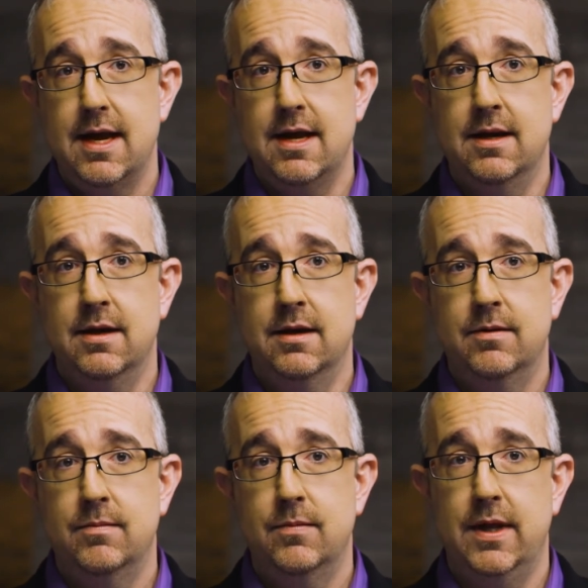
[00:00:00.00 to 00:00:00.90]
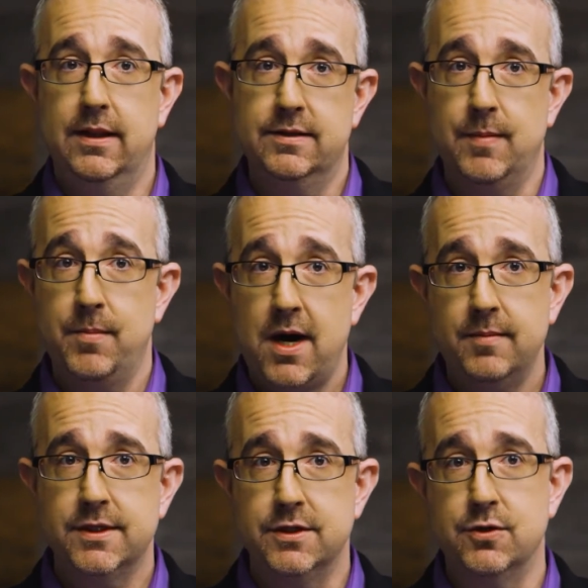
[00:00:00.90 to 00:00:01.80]
in at least my
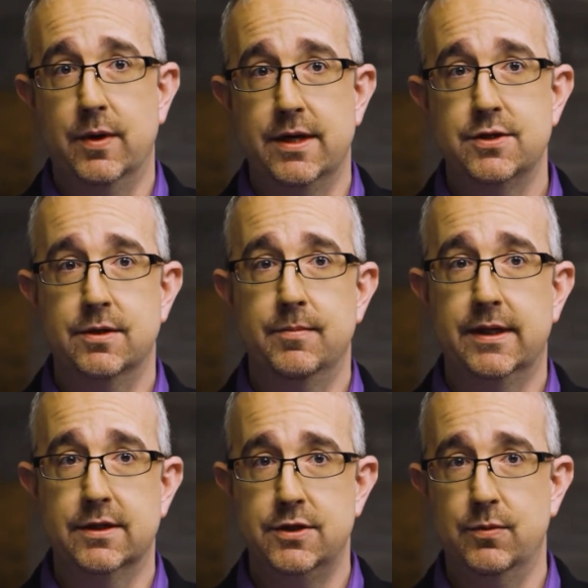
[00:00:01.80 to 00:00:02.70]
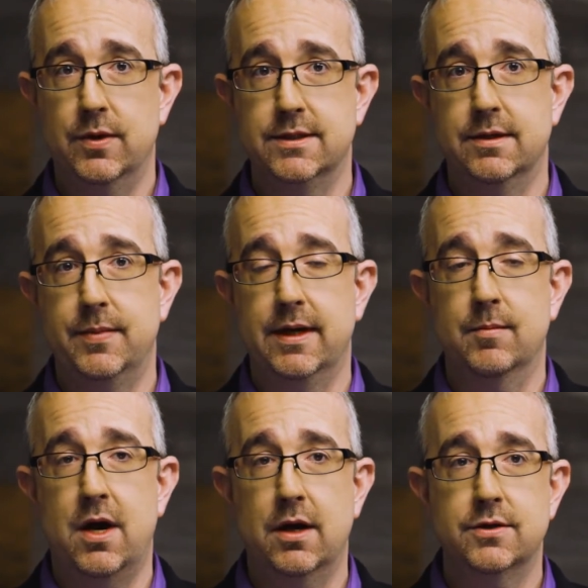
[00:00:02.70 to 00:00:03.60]
mom's situation, because she wasn't being
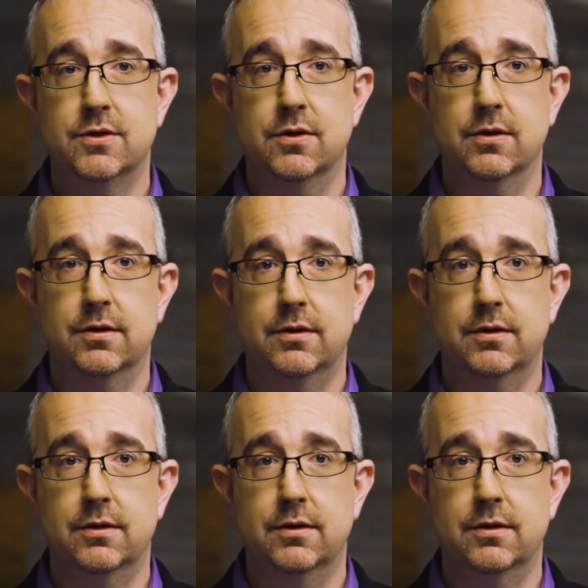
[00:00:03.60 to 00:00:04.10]
monitored